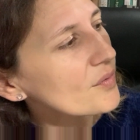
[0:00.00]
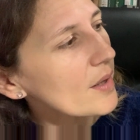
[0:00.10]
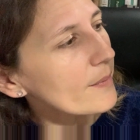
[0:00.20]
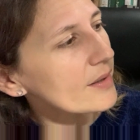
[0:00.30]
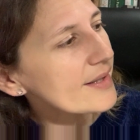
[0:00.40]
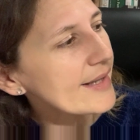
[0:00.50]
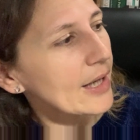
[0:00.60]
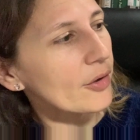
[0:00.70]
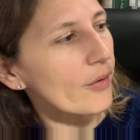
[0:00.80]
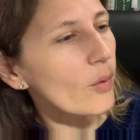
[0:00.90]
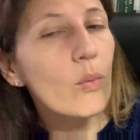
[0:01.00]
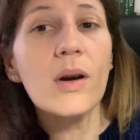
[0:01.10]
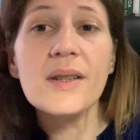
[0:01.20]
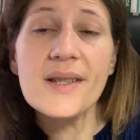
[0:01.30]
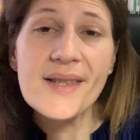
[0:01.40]
rivers and other
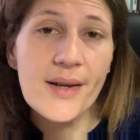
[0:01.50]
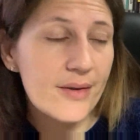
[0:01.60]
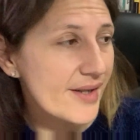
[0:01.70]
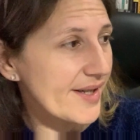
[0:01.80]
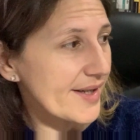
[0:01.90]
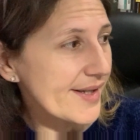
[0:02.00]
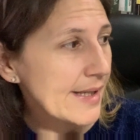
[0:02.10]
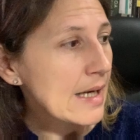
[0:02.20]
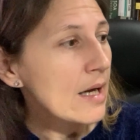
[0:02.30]
water sources.